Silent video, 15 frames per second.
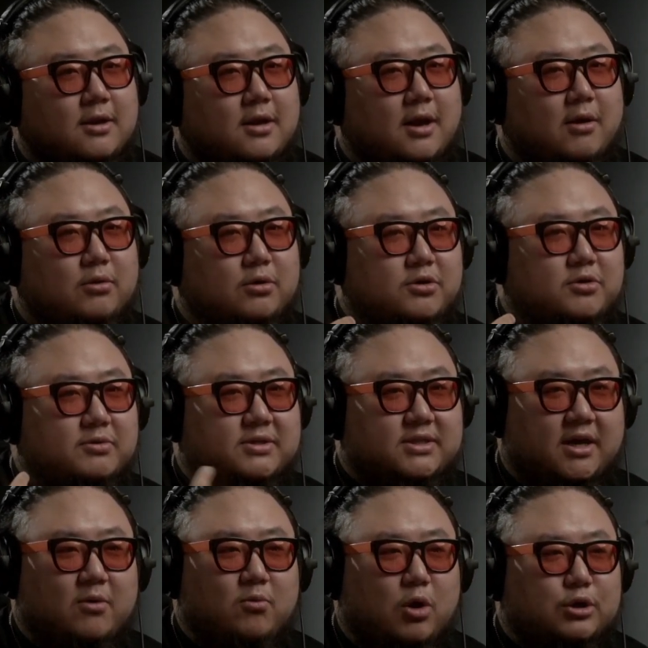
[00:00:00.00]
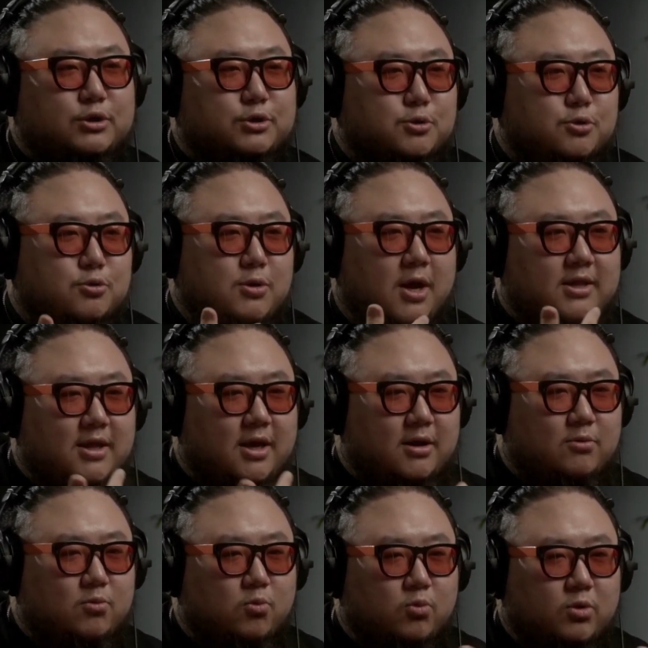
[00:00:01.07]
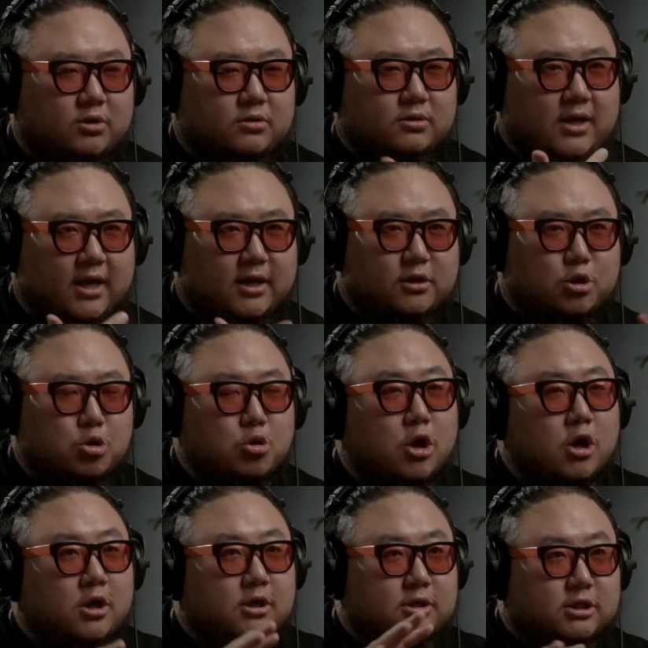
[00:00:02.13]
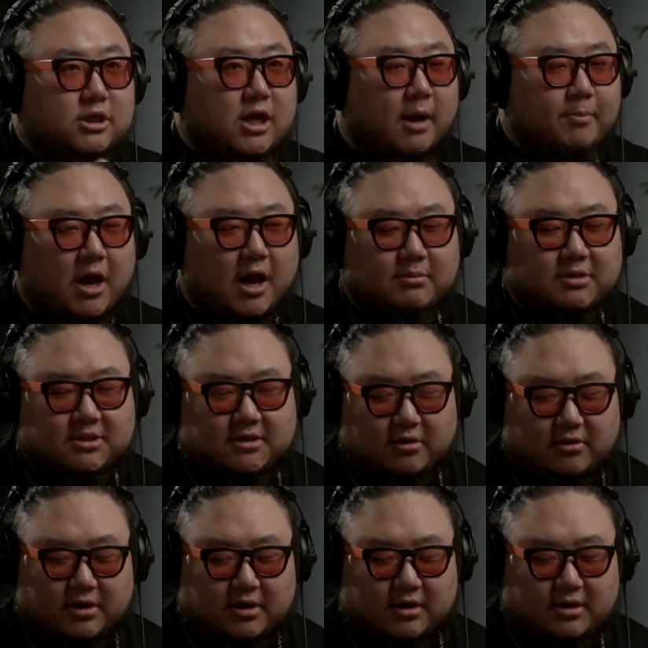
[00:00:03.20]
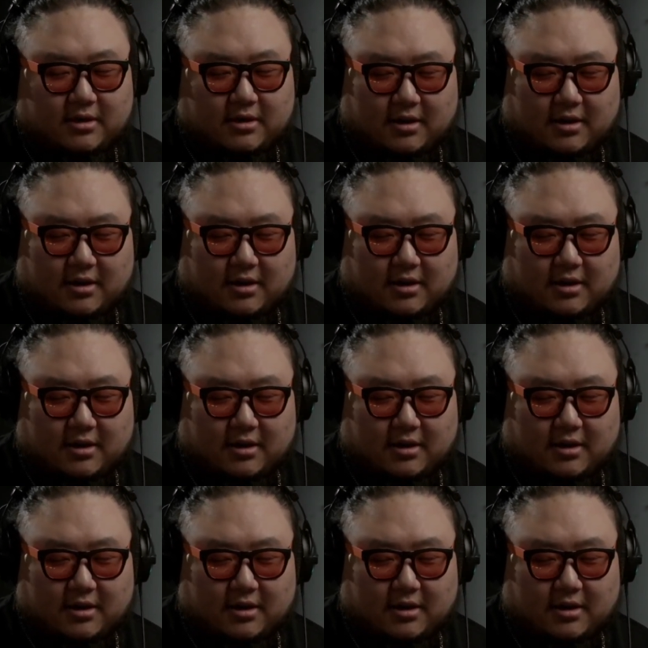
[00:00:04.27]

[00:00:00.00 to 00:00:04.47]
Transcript: I want to do a second watch through, and then we'll kind of do stop commentary